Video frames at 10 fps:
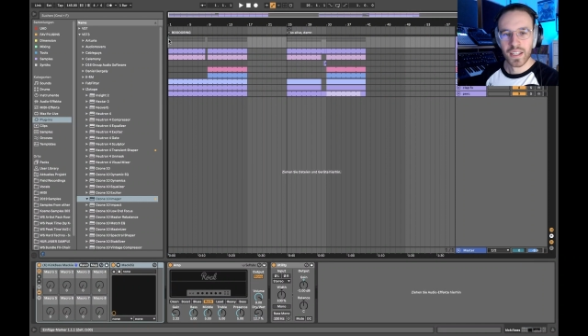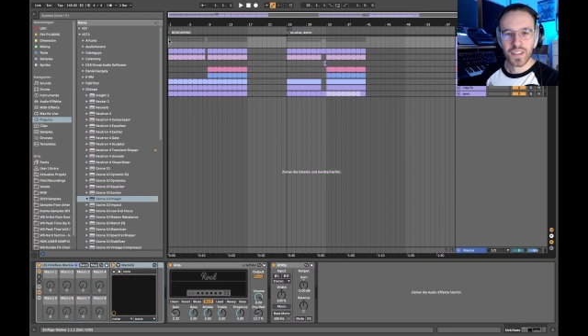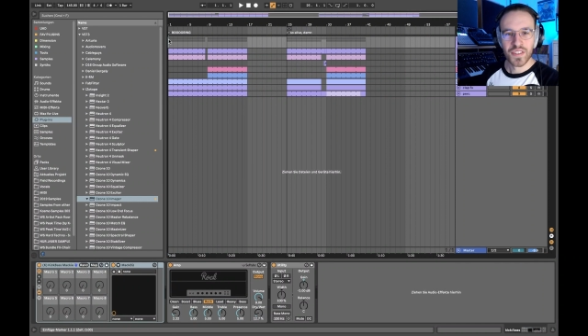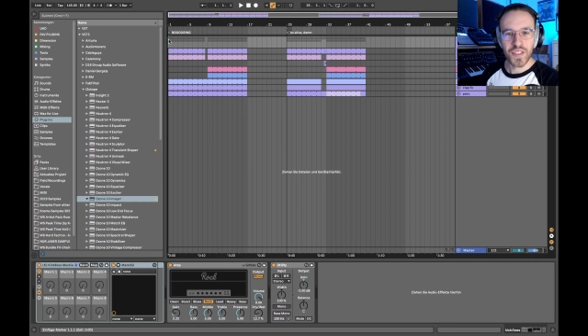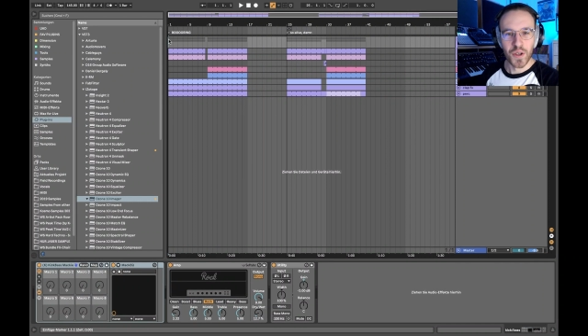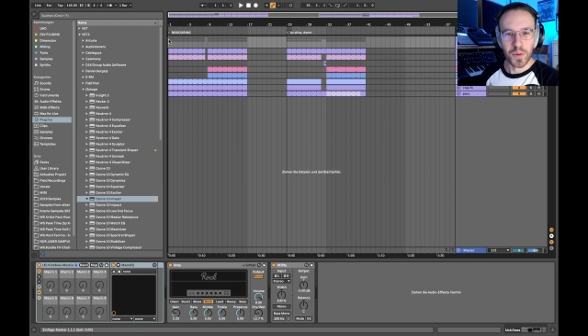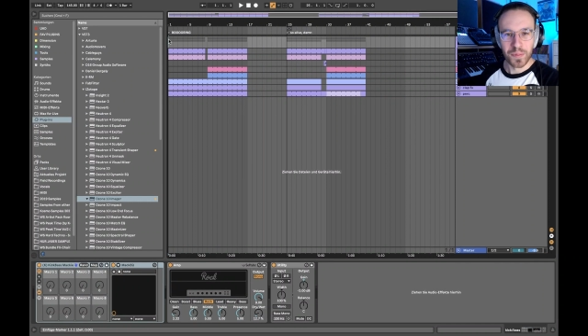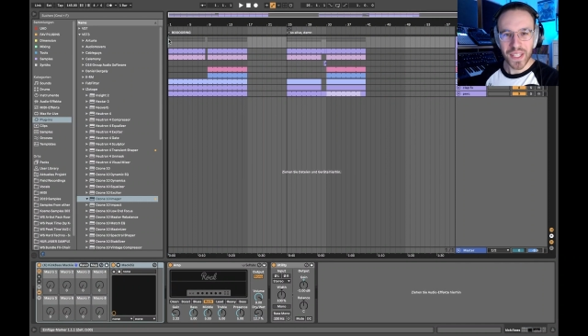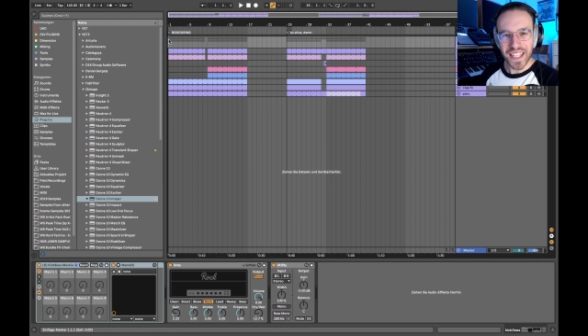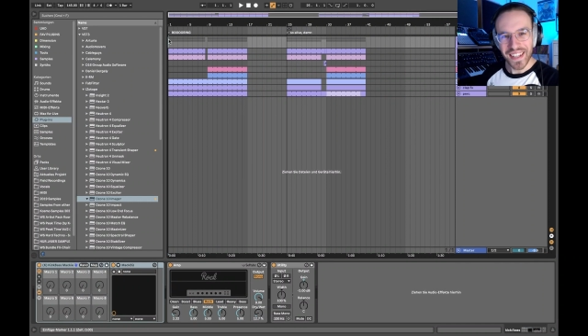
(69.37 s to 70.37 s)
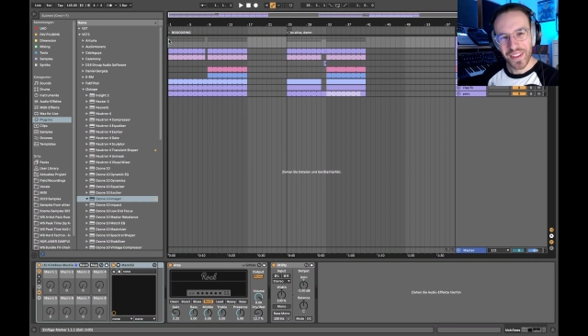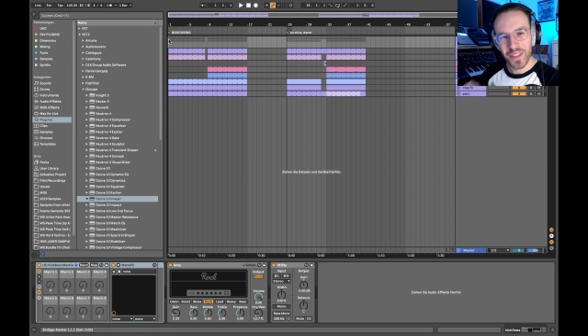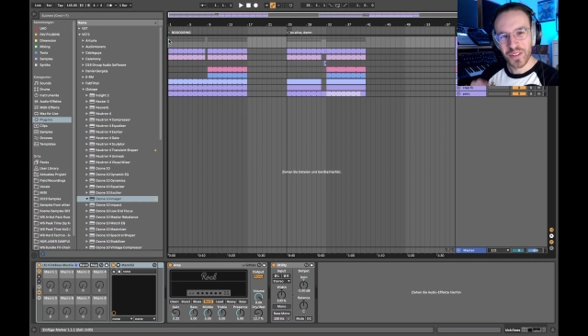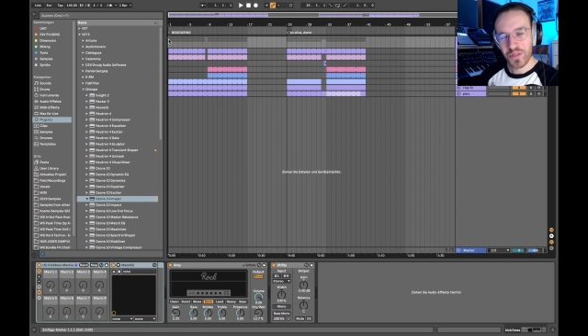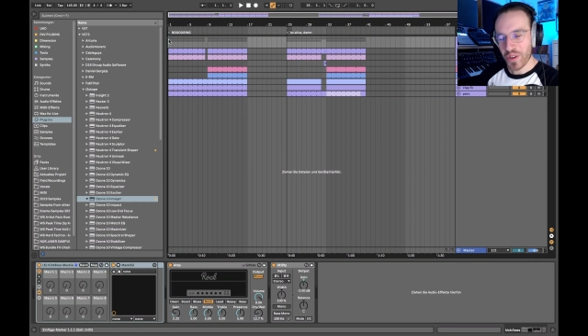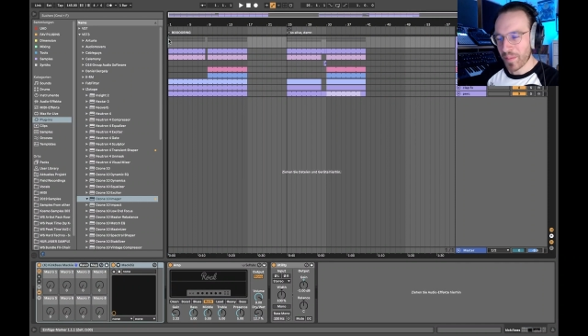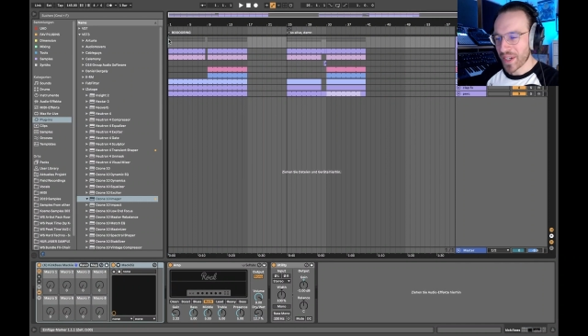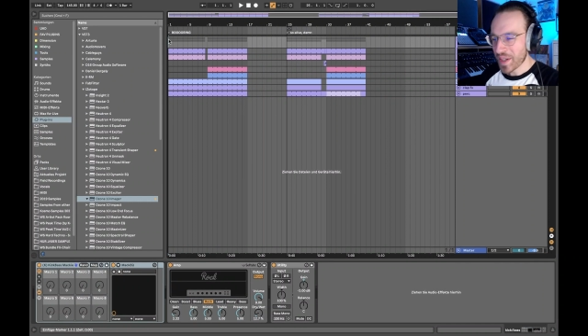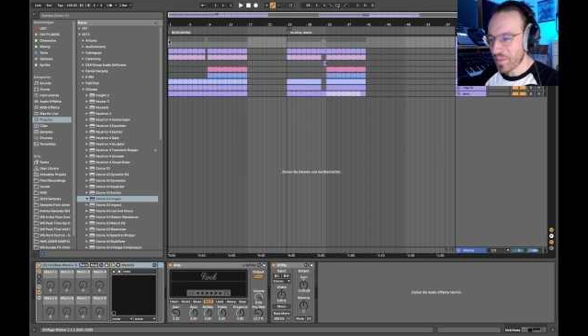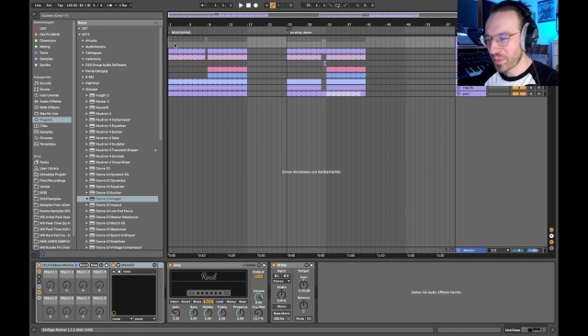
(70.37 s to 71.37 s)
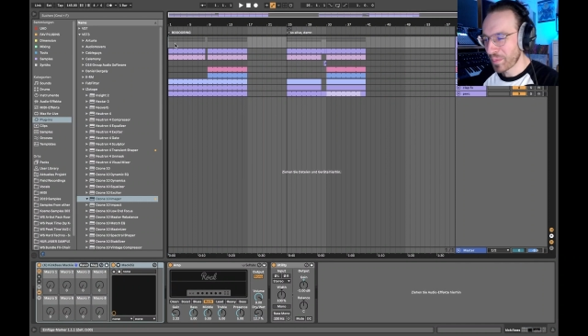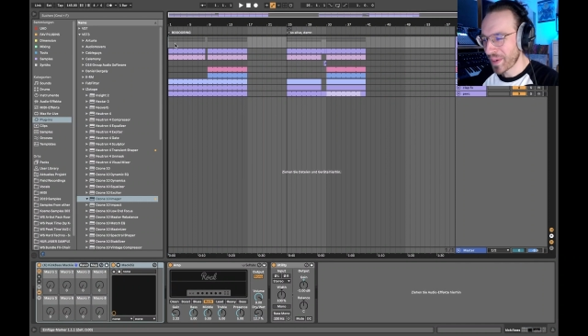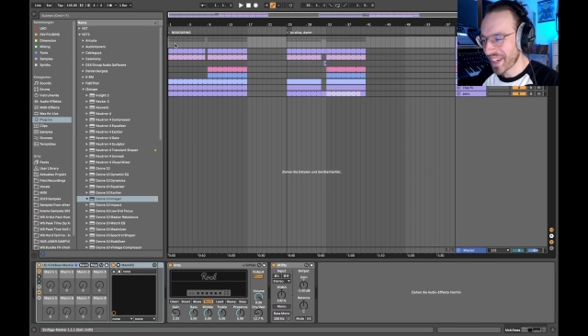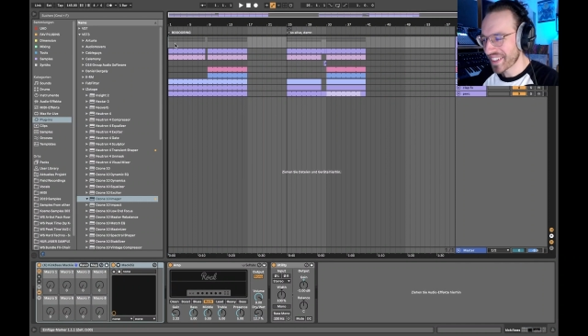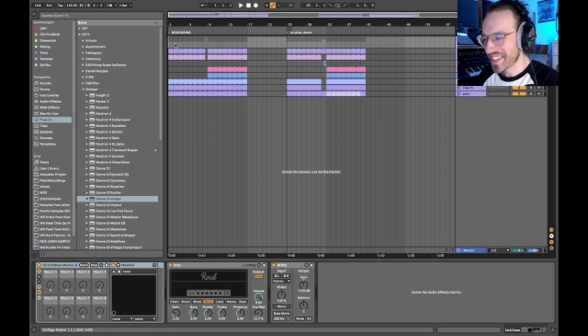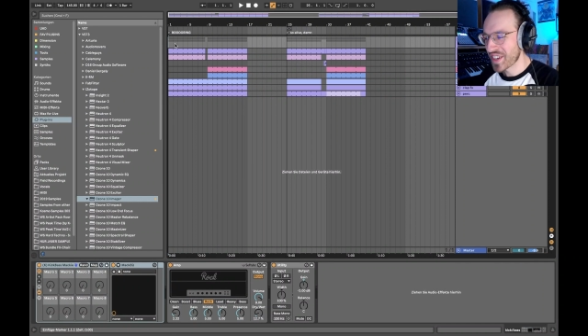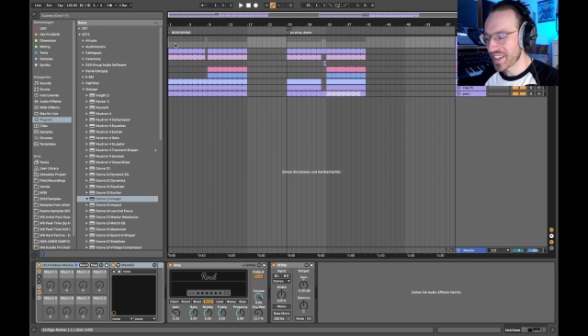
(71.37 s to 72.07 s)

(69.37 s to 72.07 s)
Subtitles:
So me, the drummer, prepared